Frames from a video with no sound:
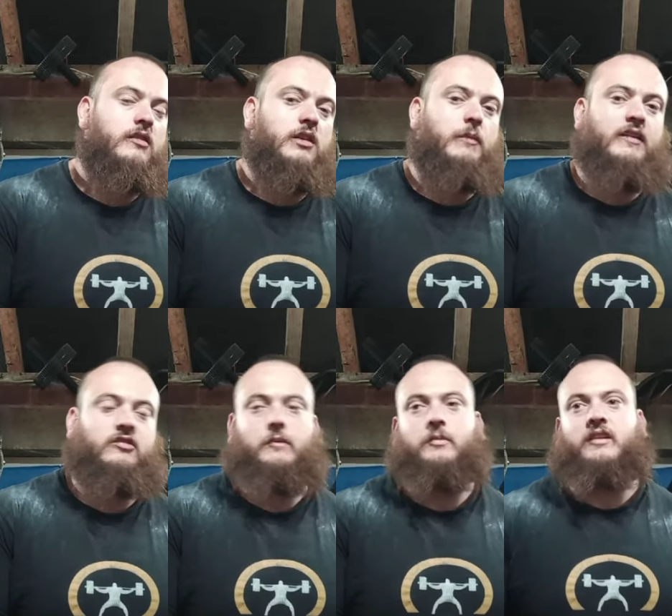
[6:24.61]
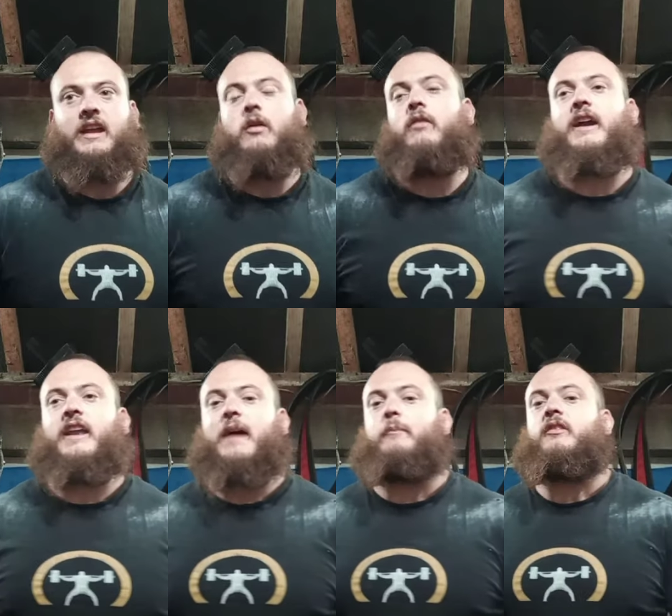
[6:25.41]
might superset that with like an
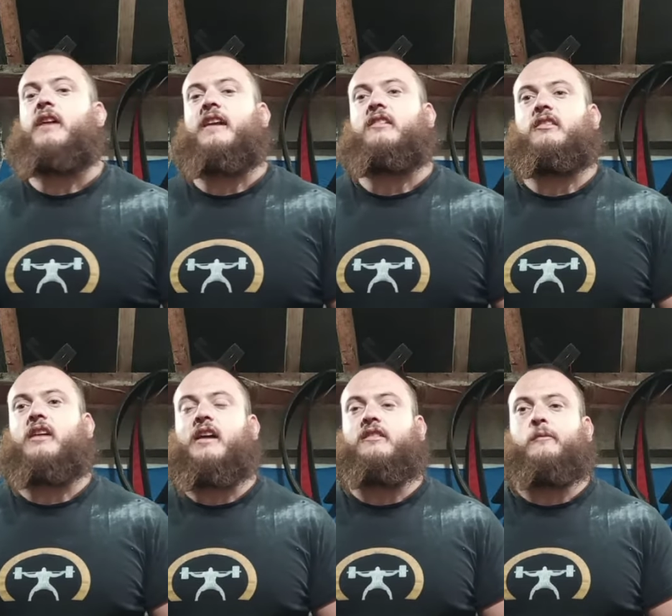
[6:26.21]
abs exercise,